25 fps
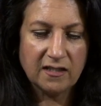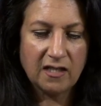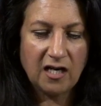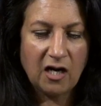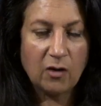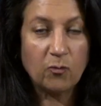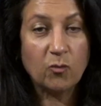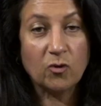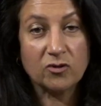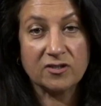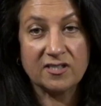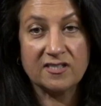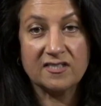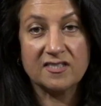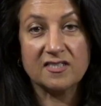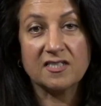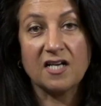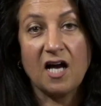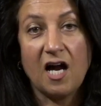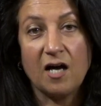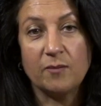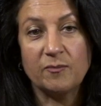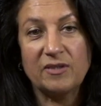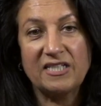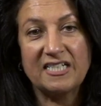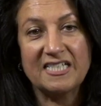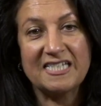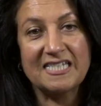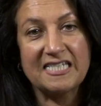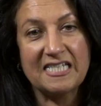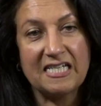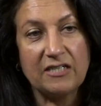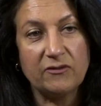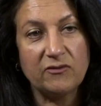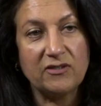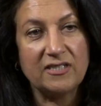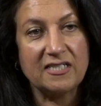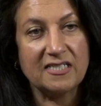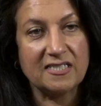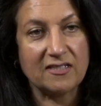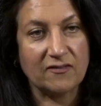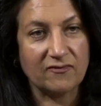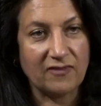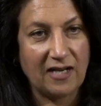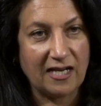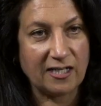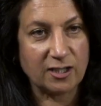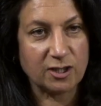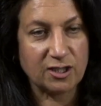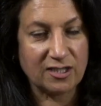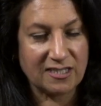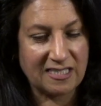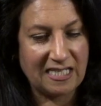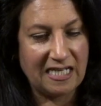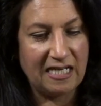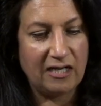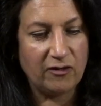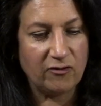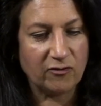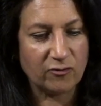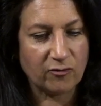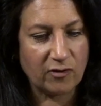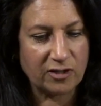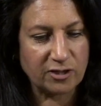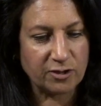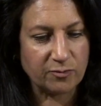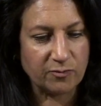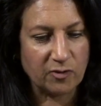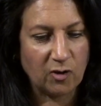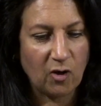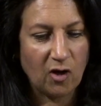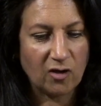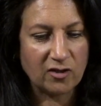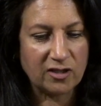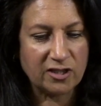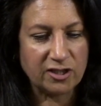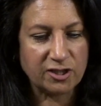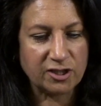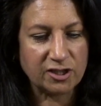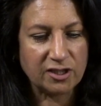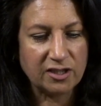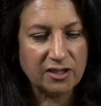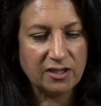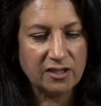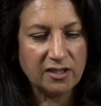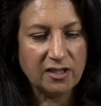of what is to come in a series of lectures here at Gresham College.